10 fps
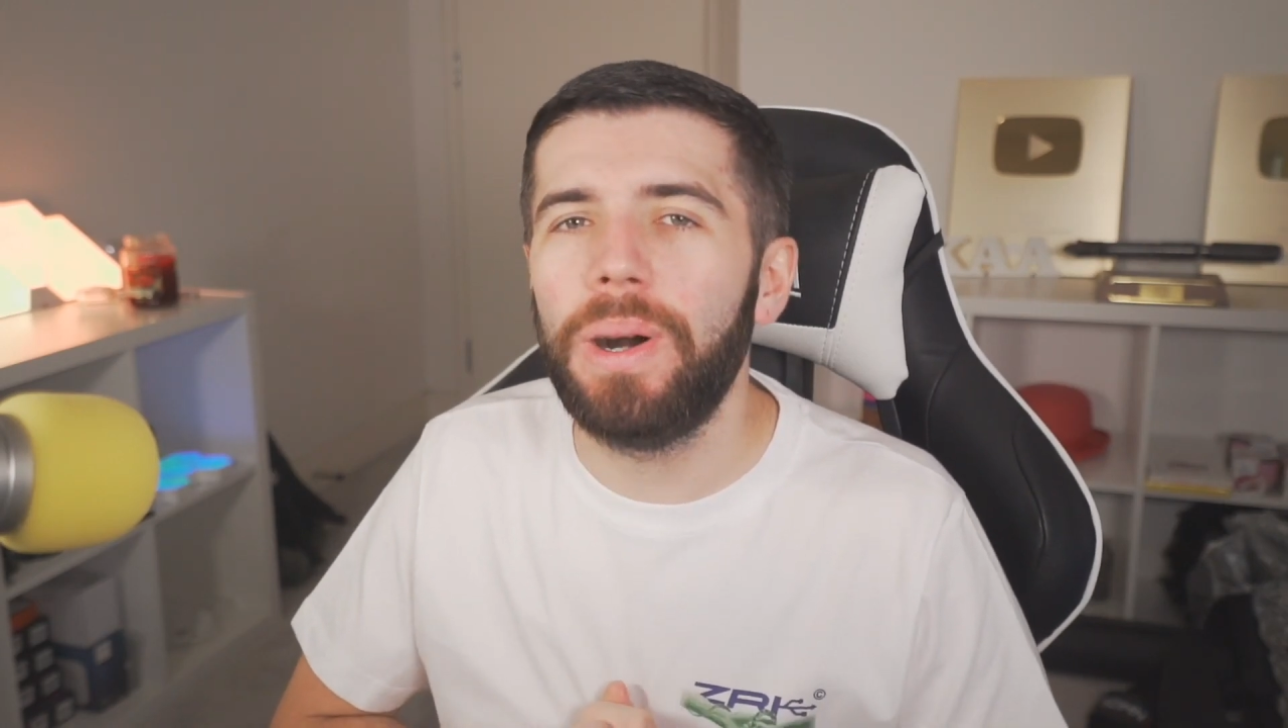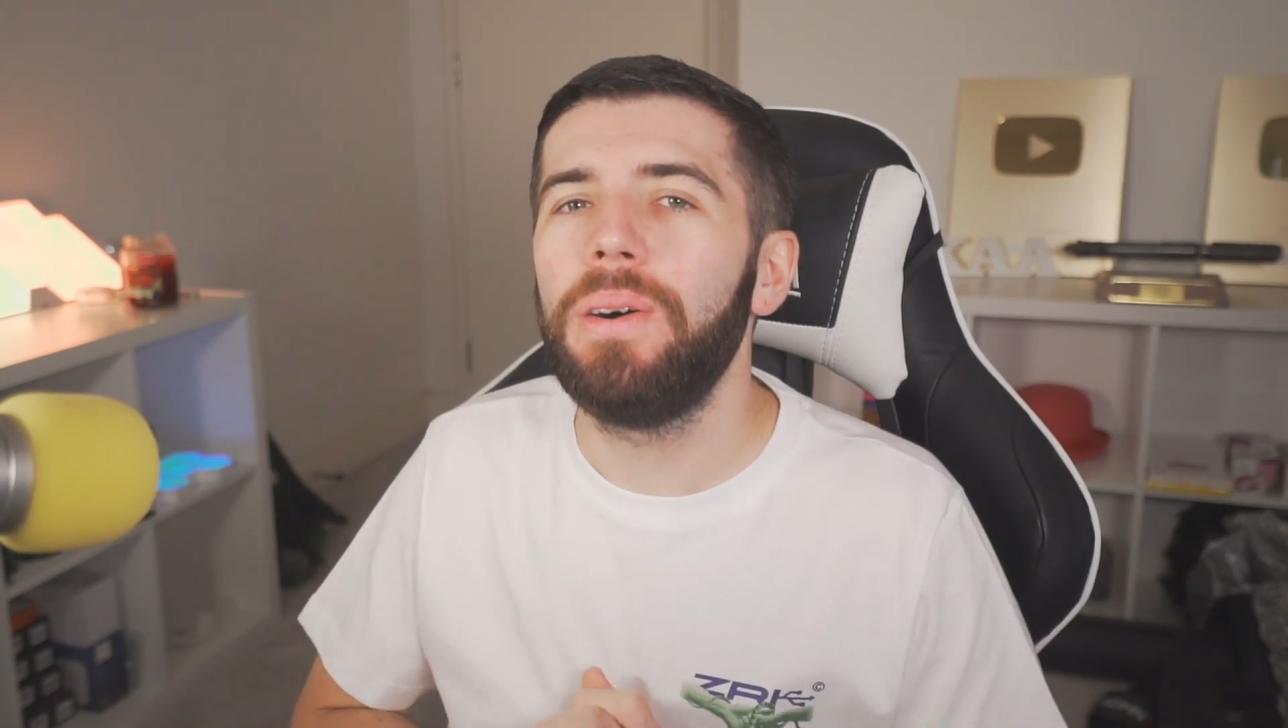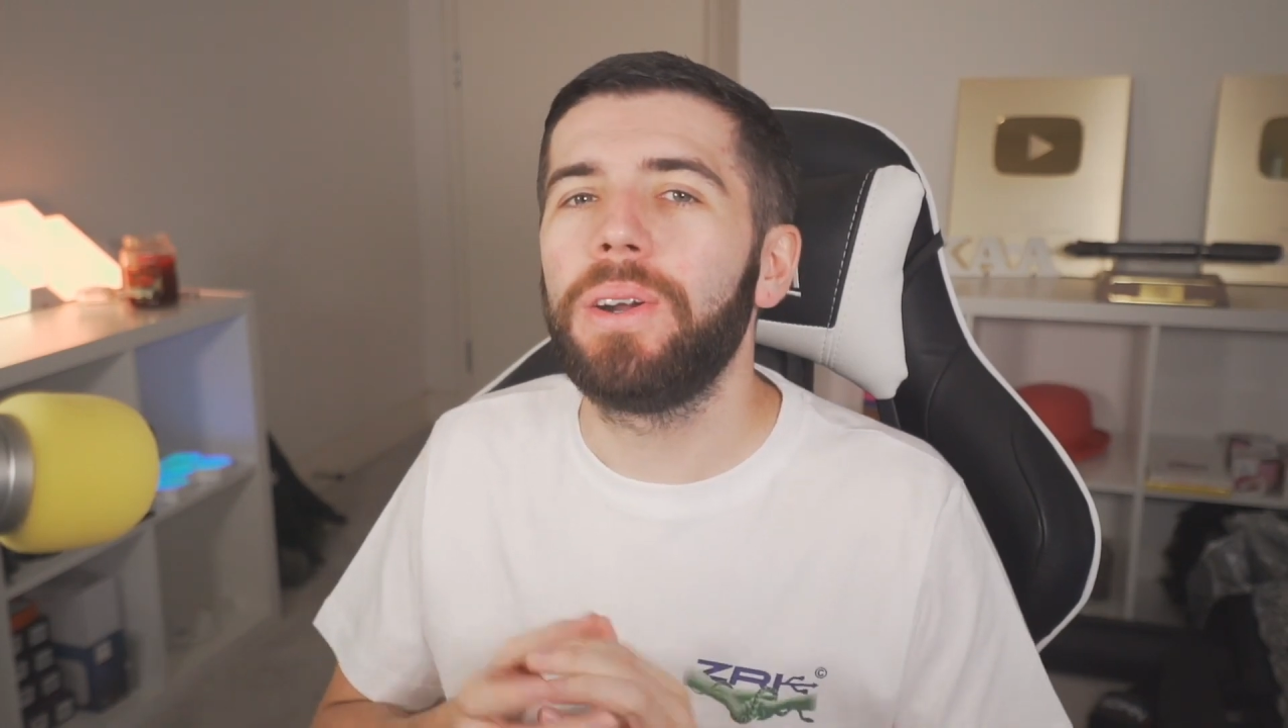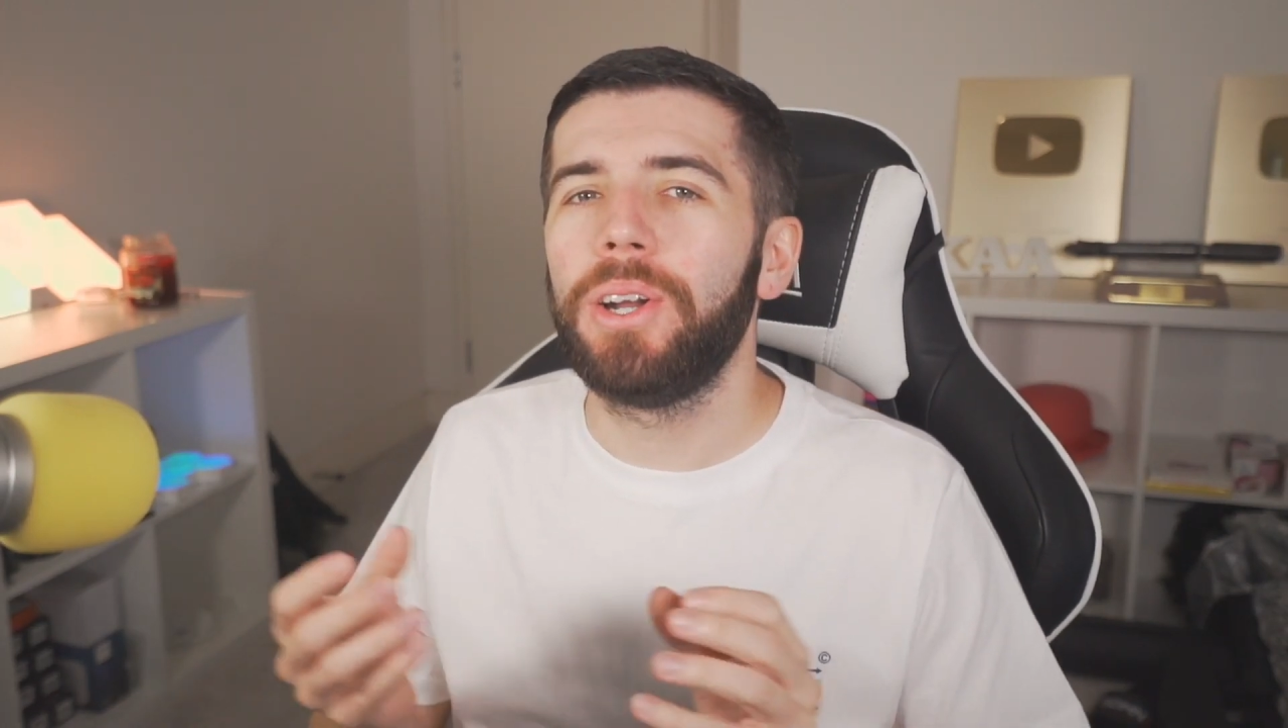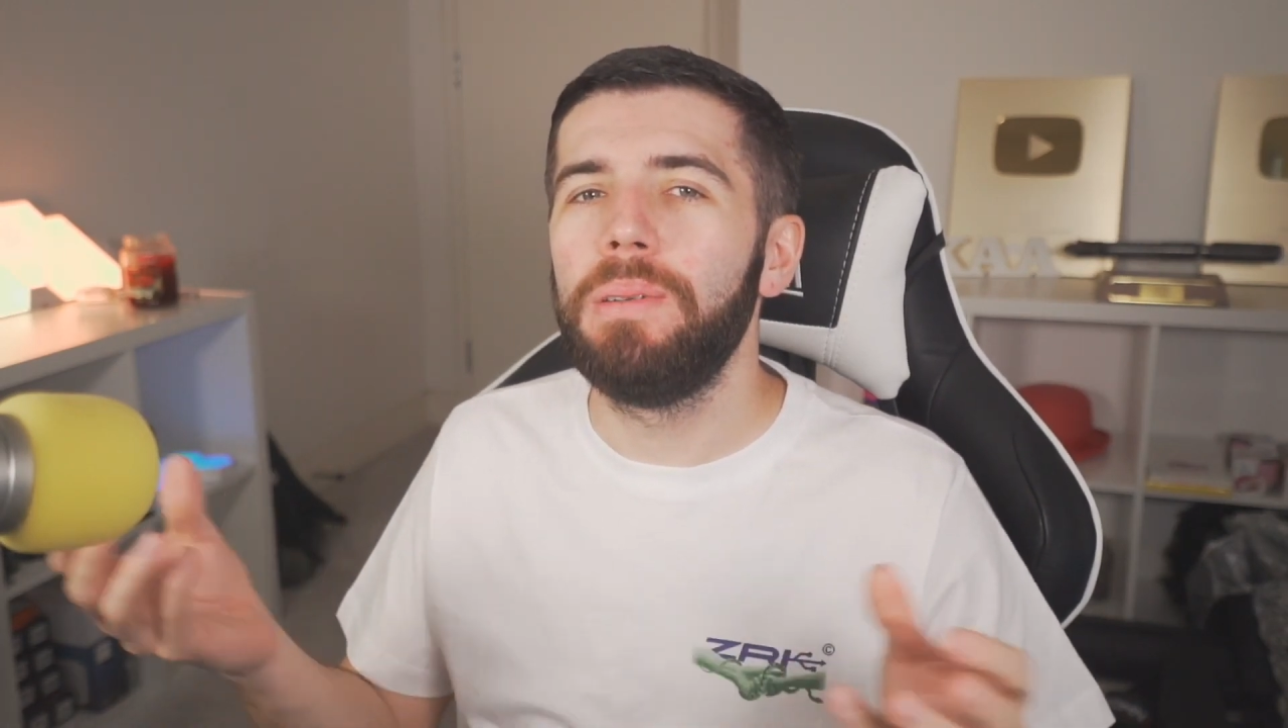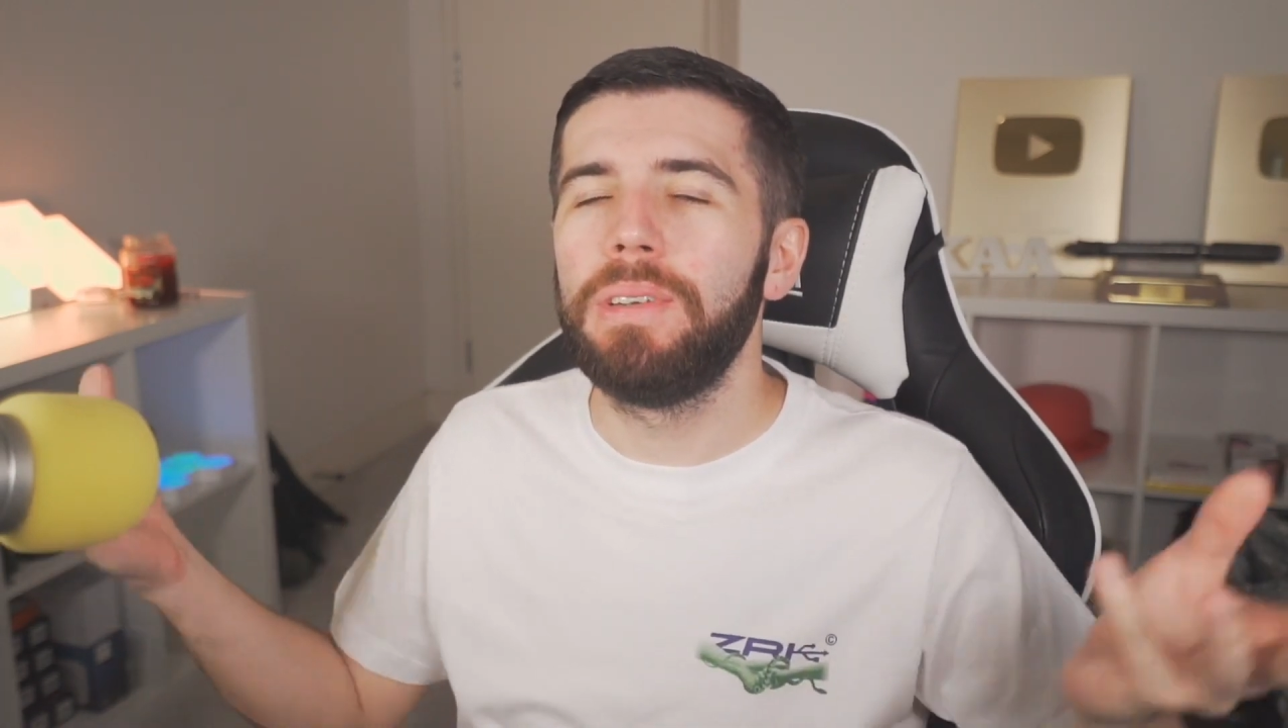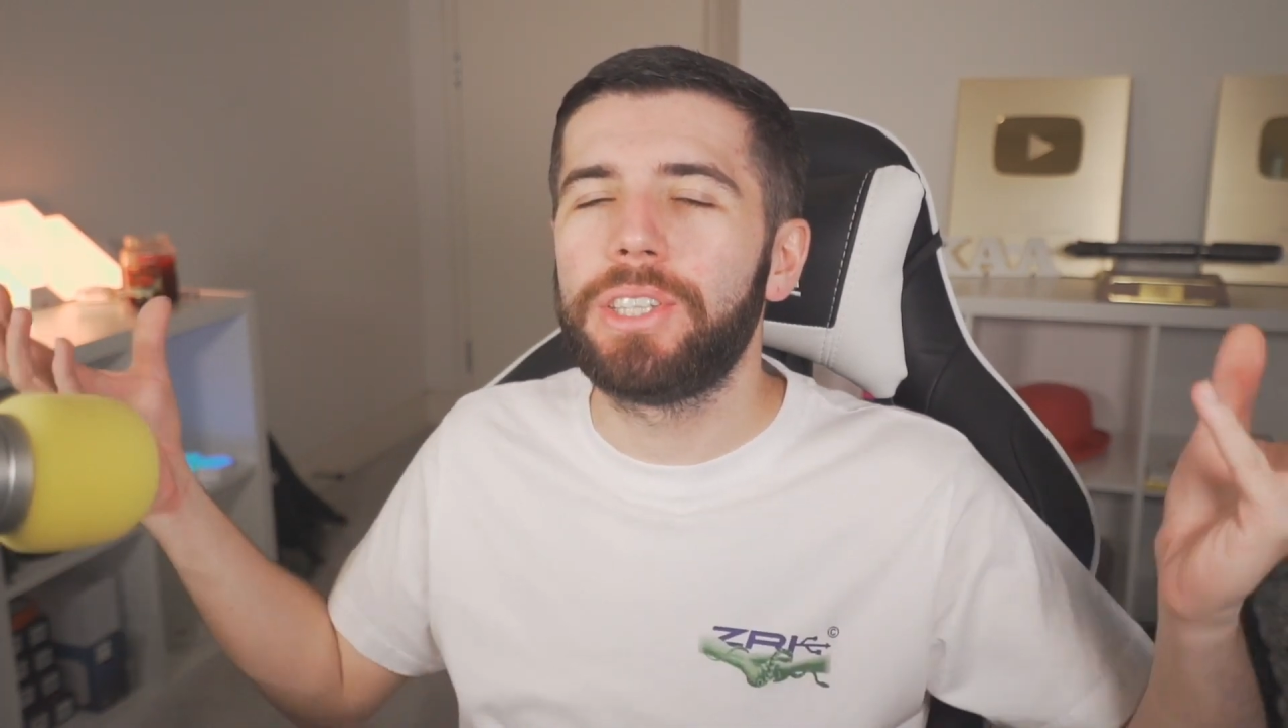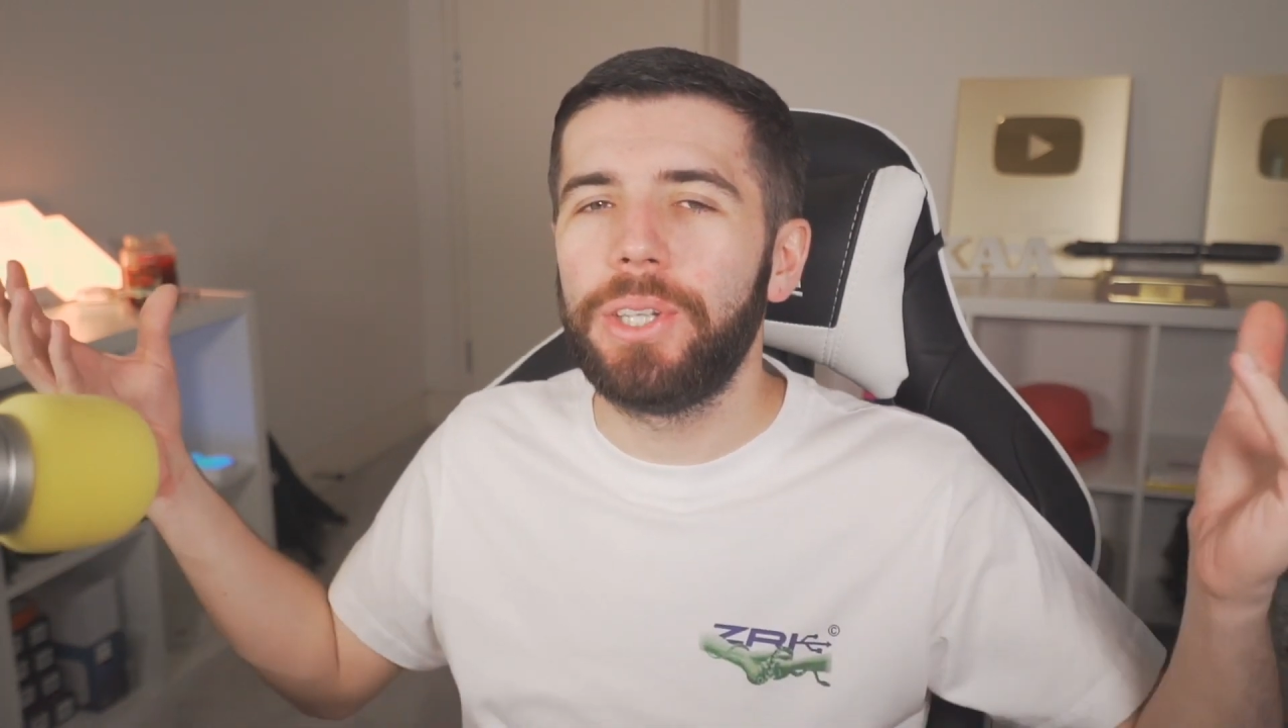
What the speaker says: welcome